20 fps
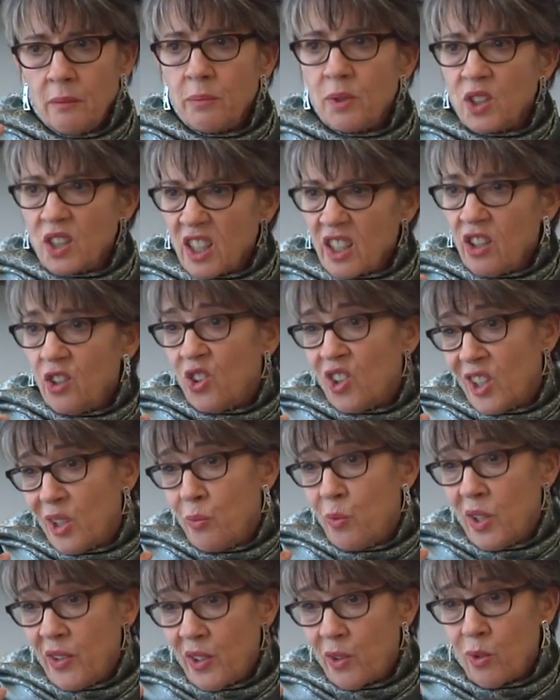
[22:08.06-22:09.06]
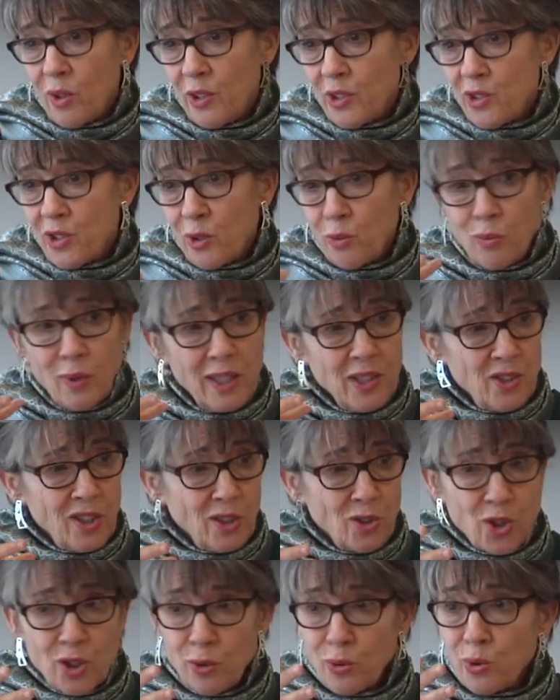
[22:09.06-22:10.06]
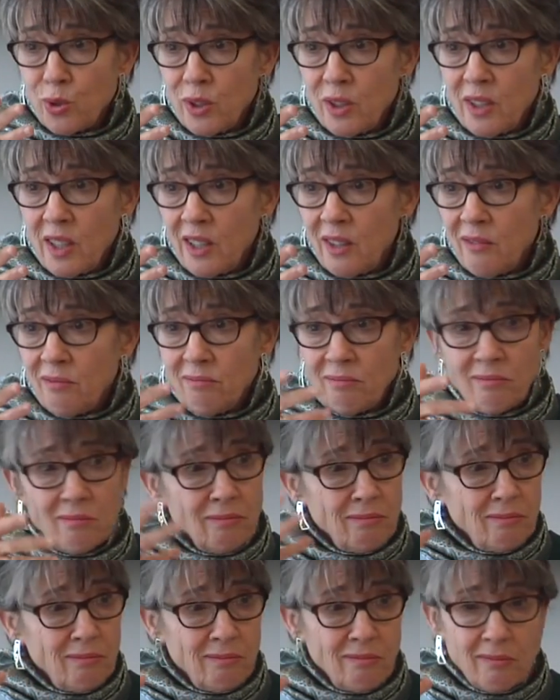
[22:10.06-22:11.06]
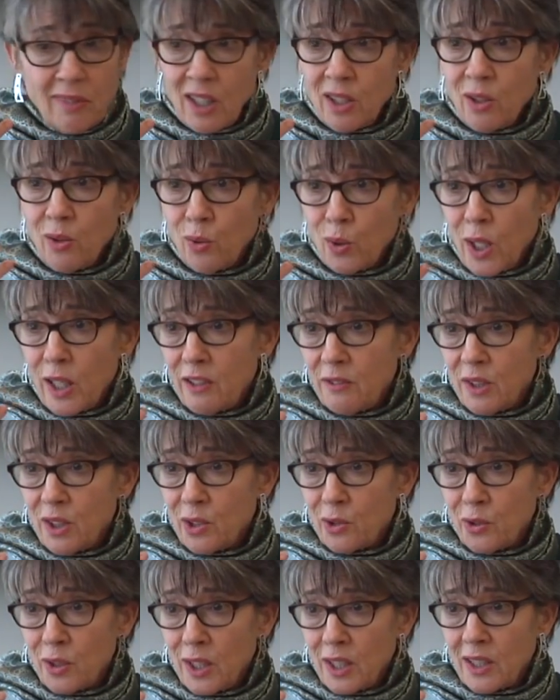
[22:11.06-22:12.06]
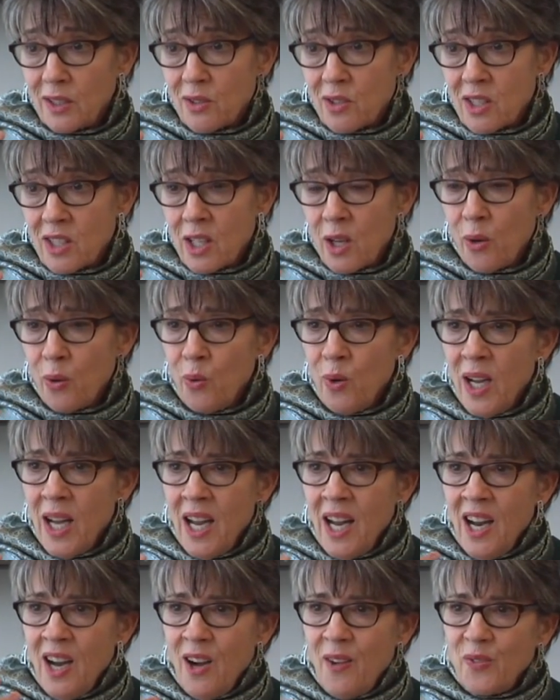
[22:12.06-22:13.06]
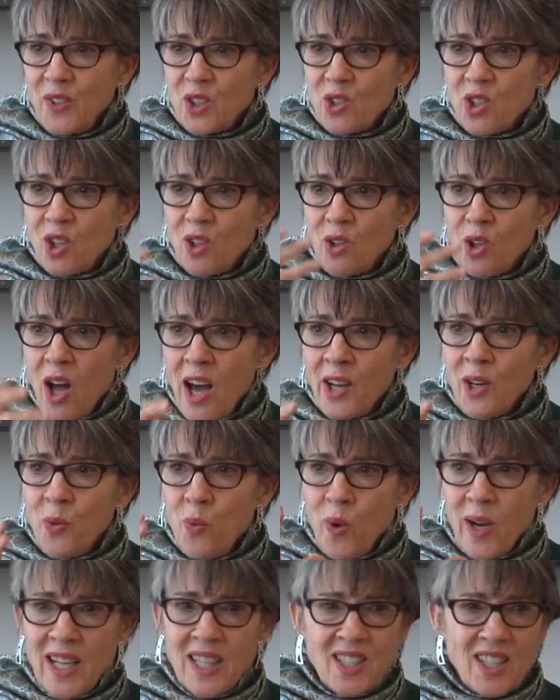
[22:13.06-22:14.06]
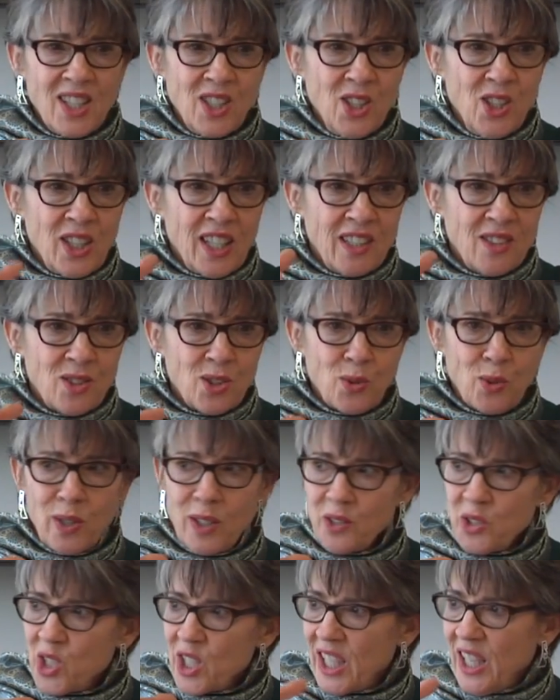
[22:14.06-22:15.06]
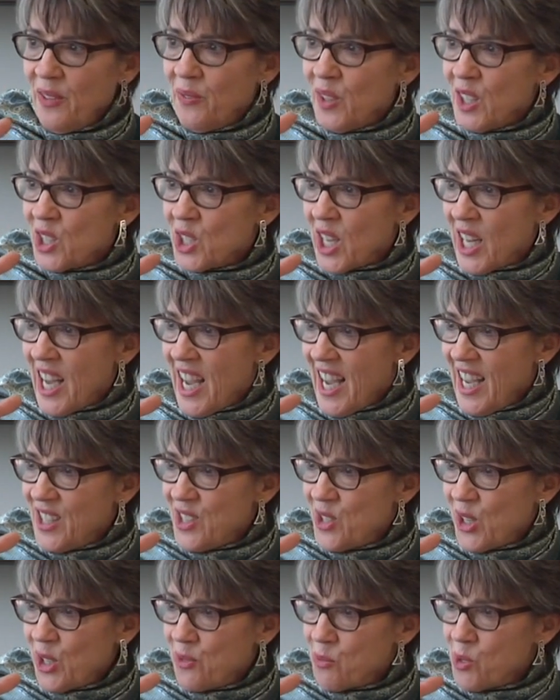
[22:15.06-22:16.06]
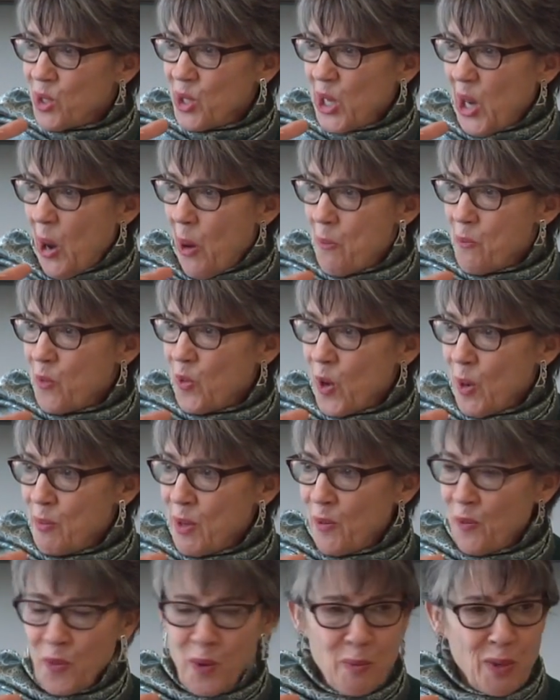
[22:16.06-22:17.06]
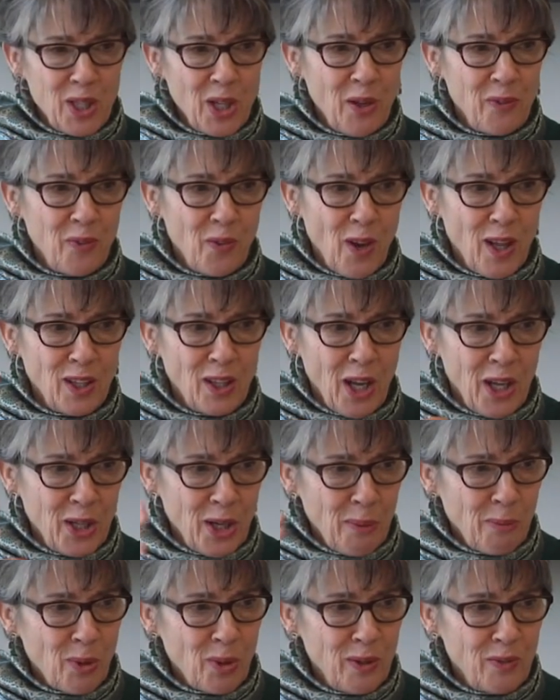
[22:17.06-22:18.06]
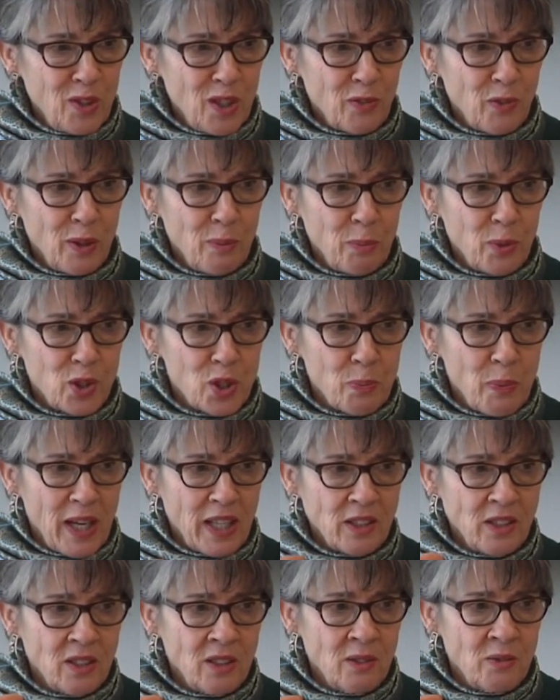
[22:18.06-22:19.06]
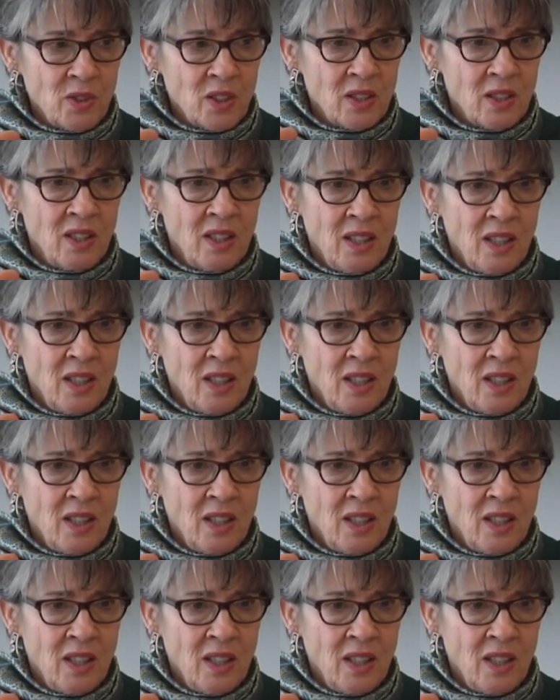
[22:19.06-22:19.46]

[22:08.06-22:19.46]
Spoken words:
Particularly when they're also raising children and a whole lot of other things. So there's a lot of ways that you can sort of skin this cat. You can really come from it from a number of different perspectives.